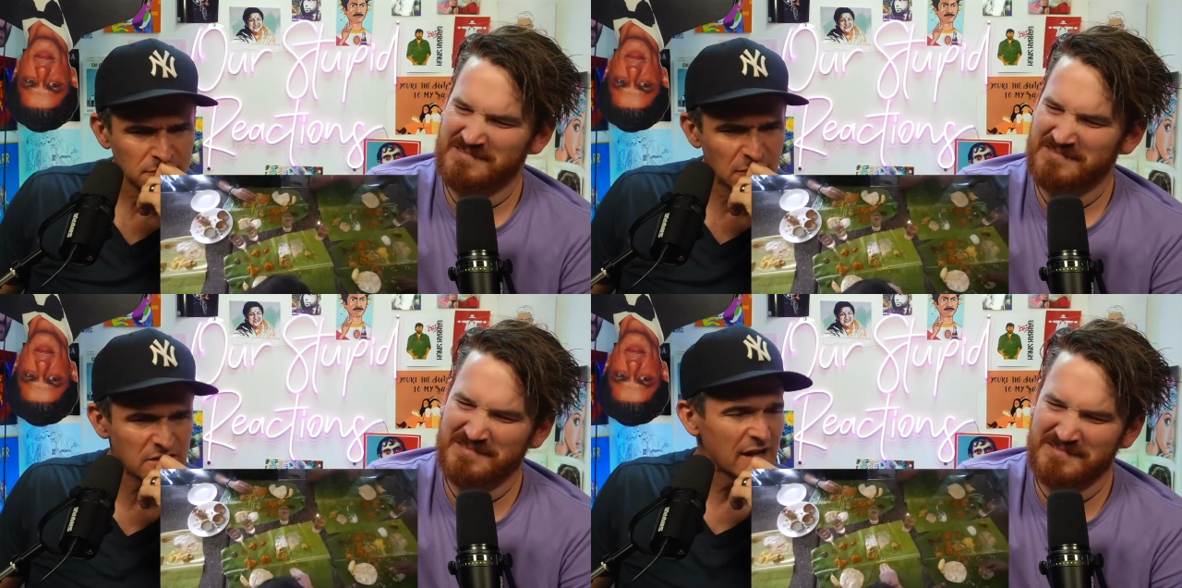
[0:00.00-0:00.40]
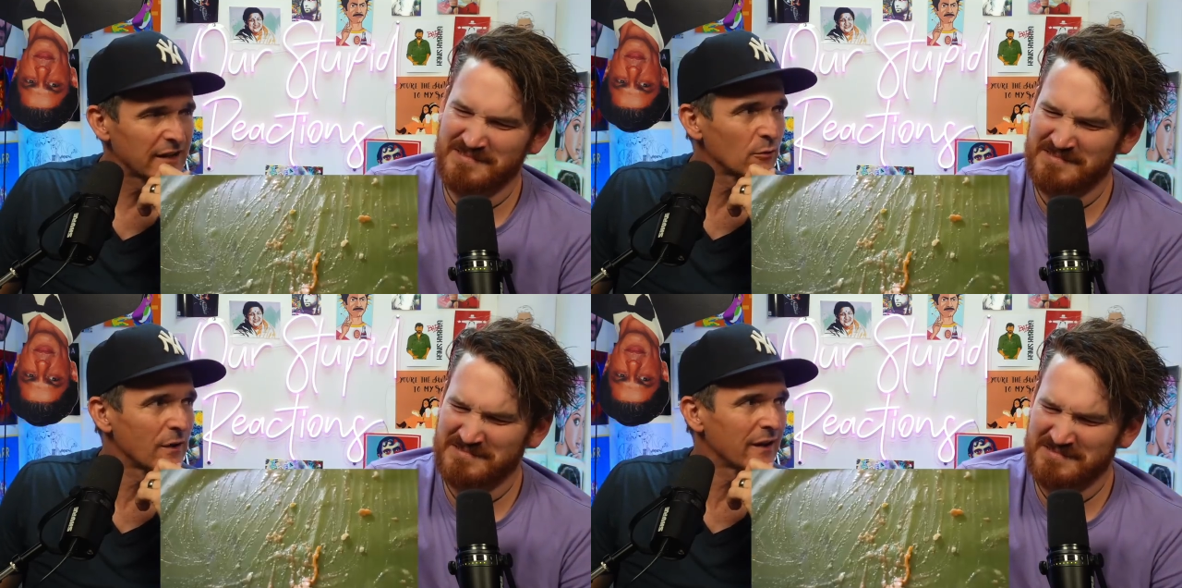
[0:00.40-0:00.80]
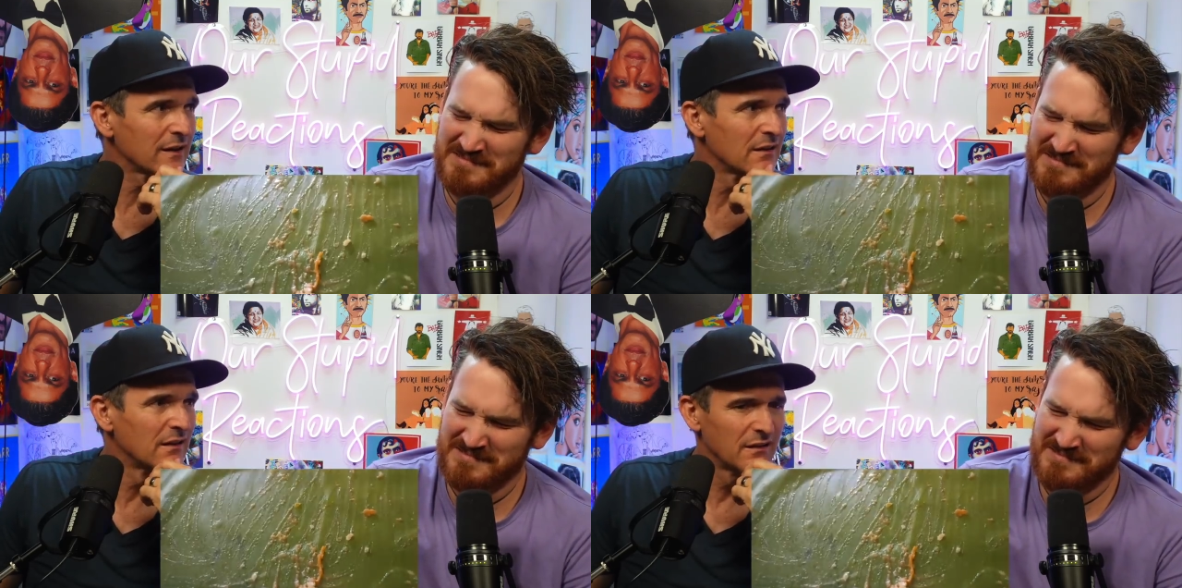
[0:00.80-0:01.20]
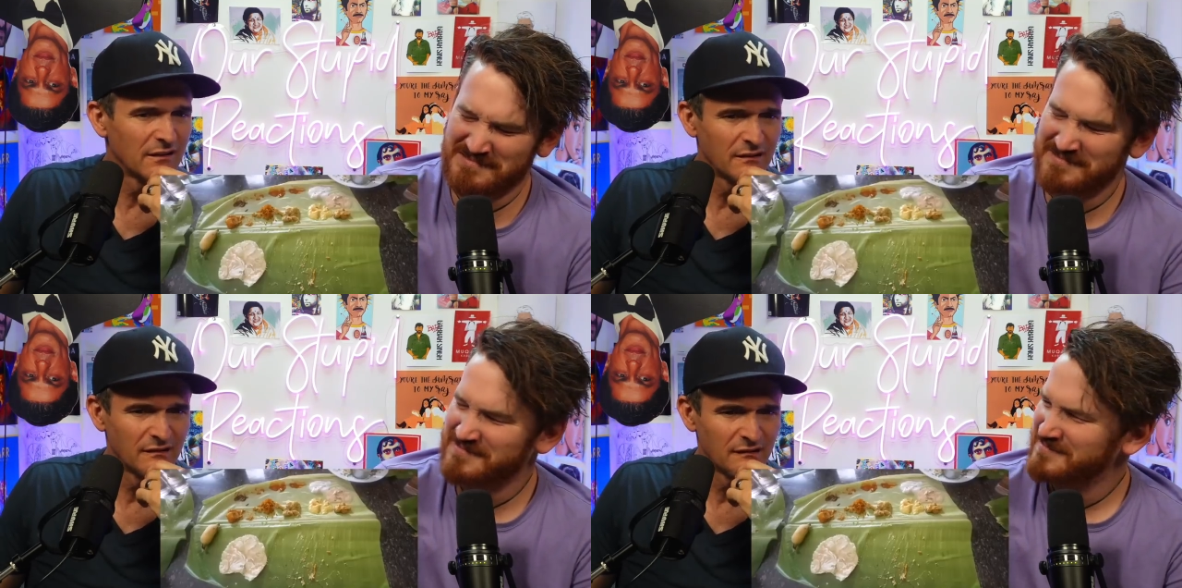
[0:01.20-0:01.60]
Speaker 1: Looks like it, right?
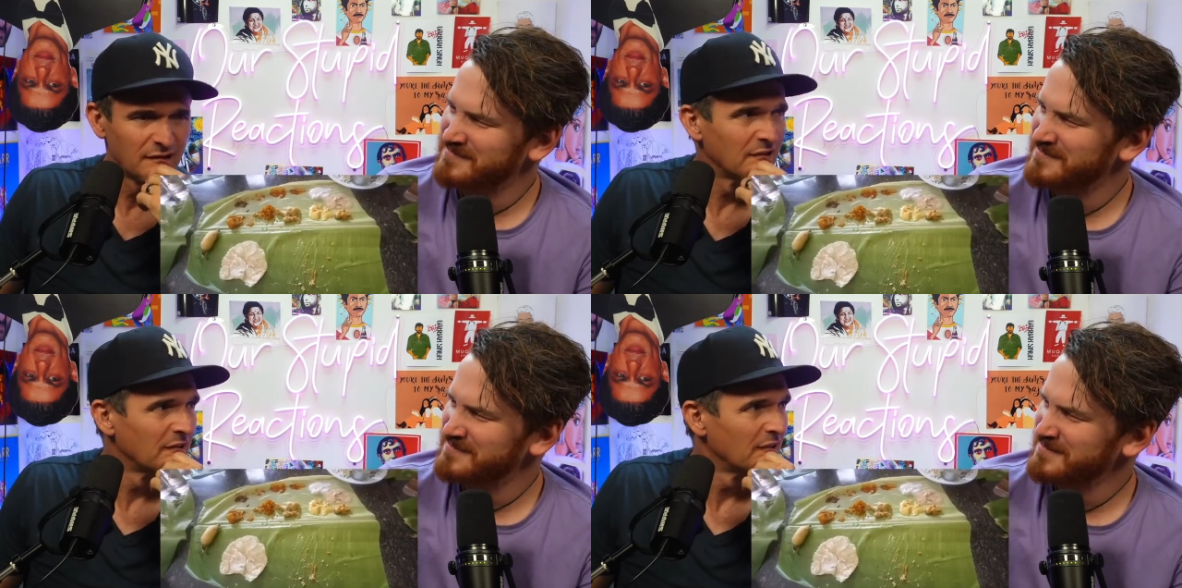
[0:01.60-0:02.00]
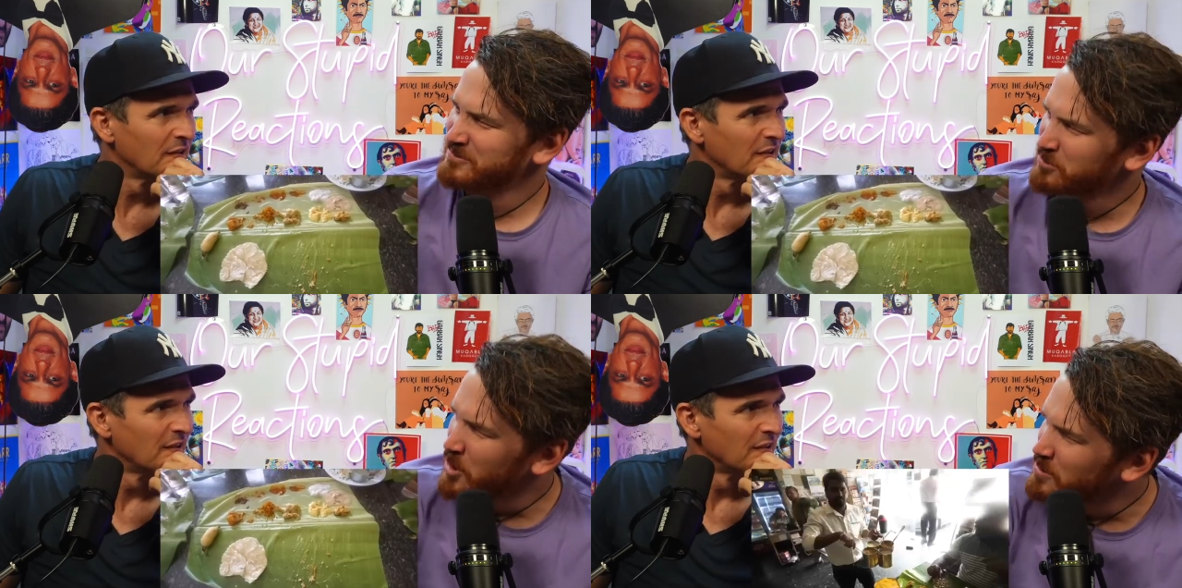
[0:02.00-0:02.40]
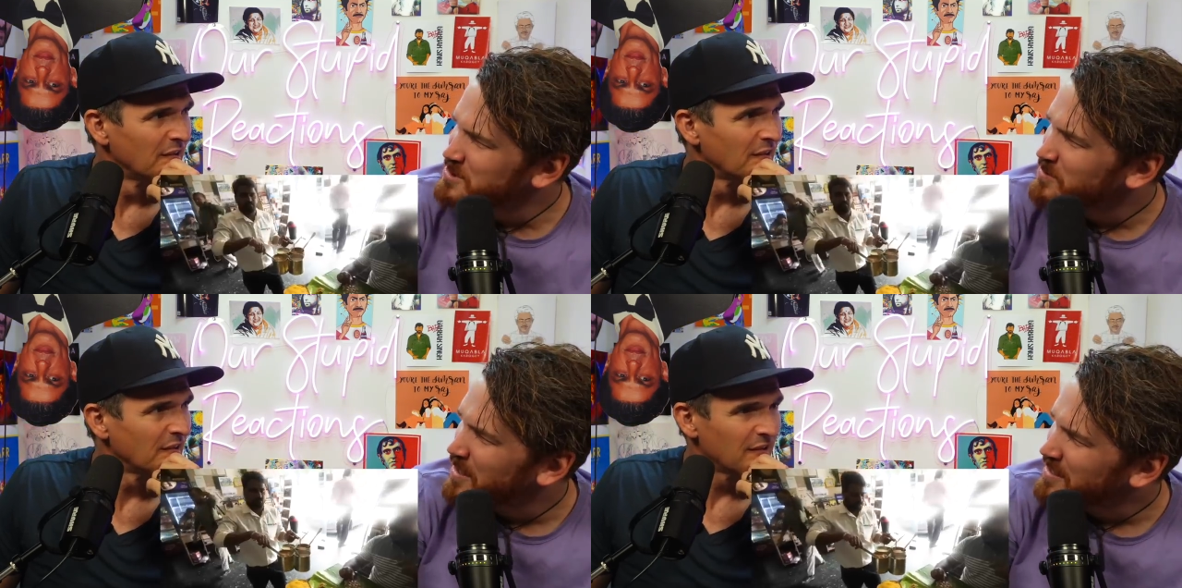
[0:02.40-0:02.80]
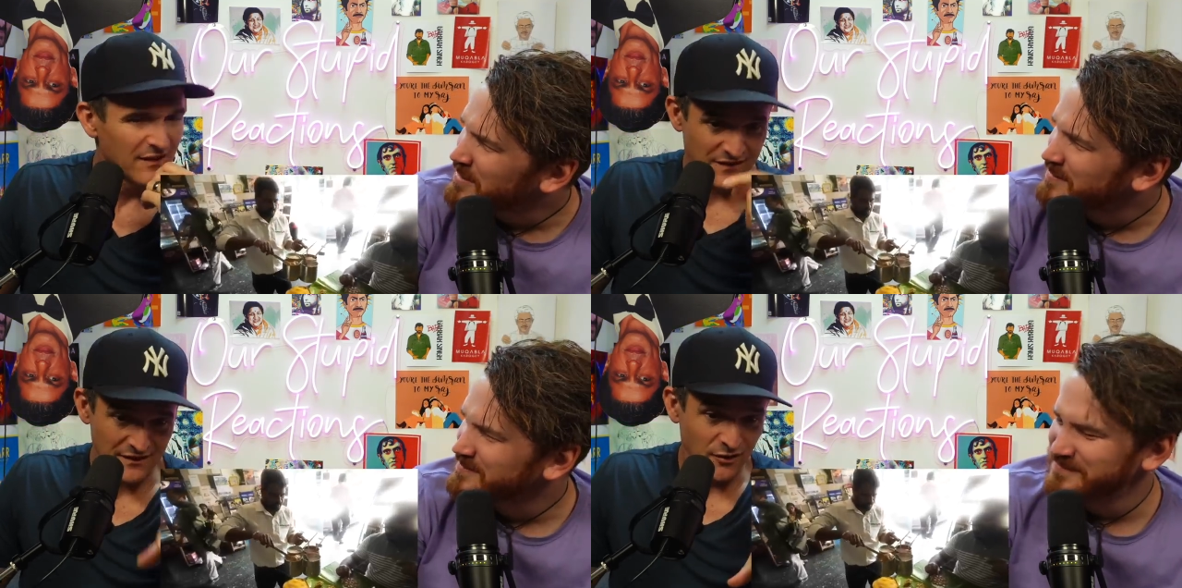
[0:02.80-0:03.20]
Rosewater?
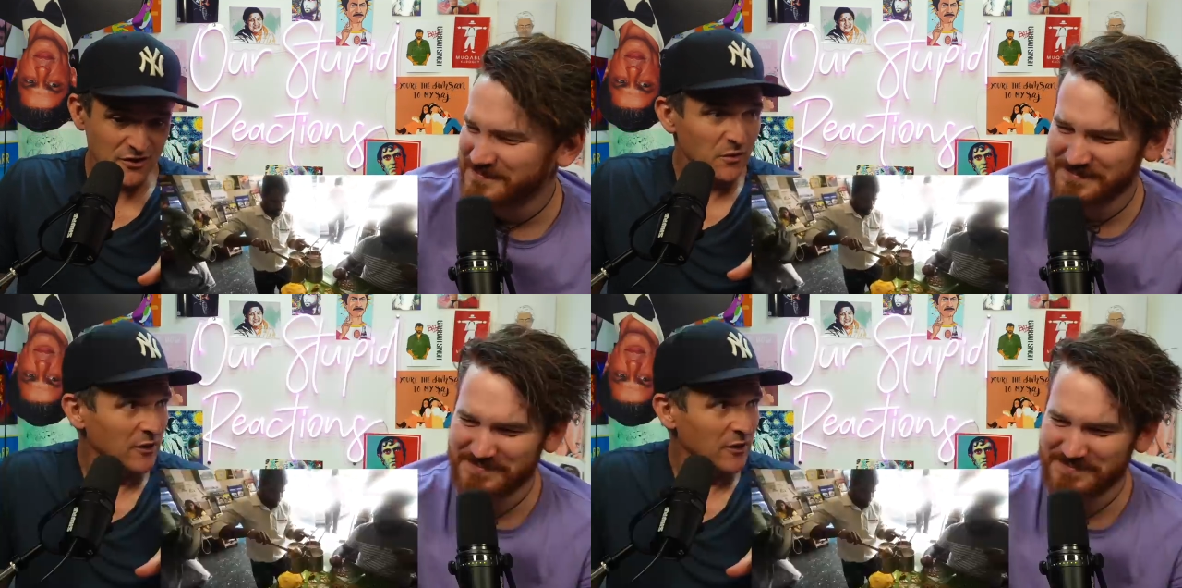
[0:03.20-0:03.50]
And that's what